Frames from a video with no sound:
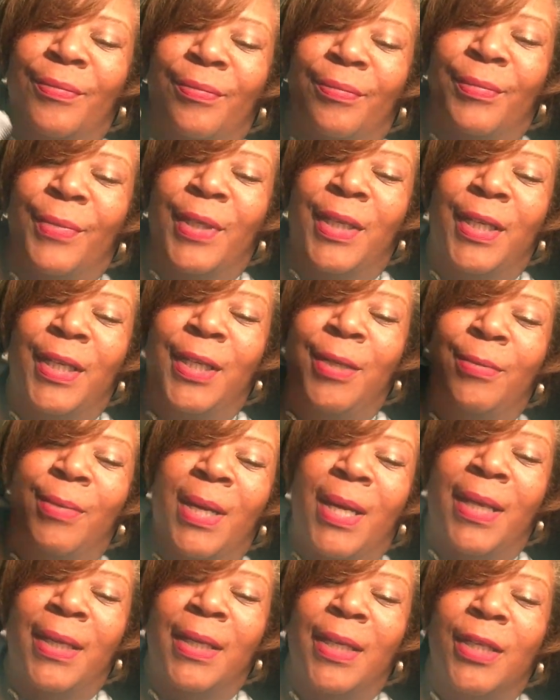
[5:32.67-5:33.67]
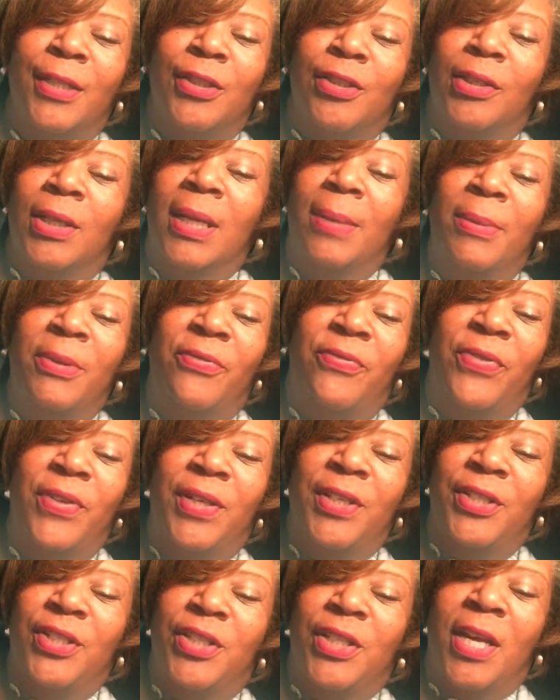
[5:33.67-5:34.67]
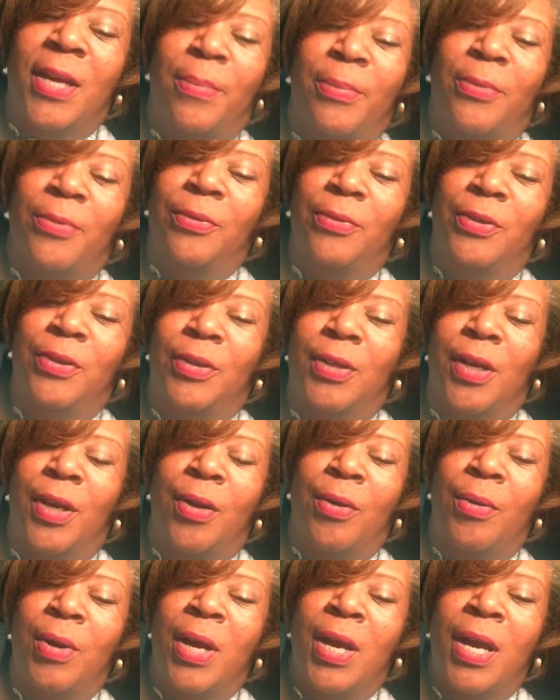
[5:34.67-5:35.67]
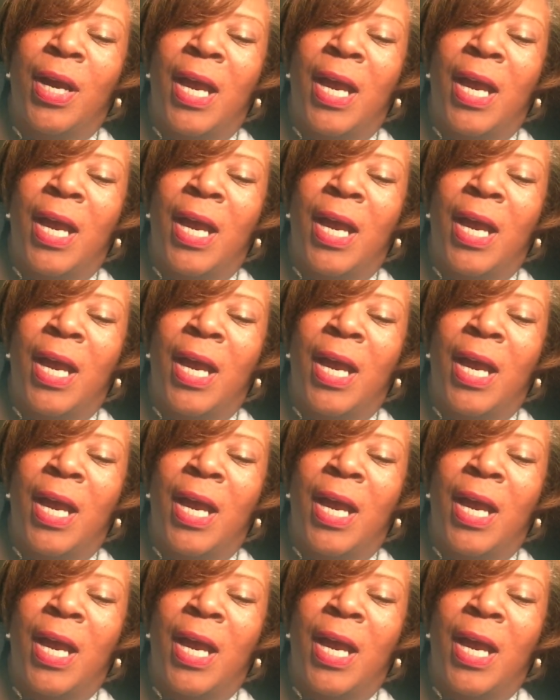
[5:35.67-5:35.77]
But anyway, so let me finish up, you know.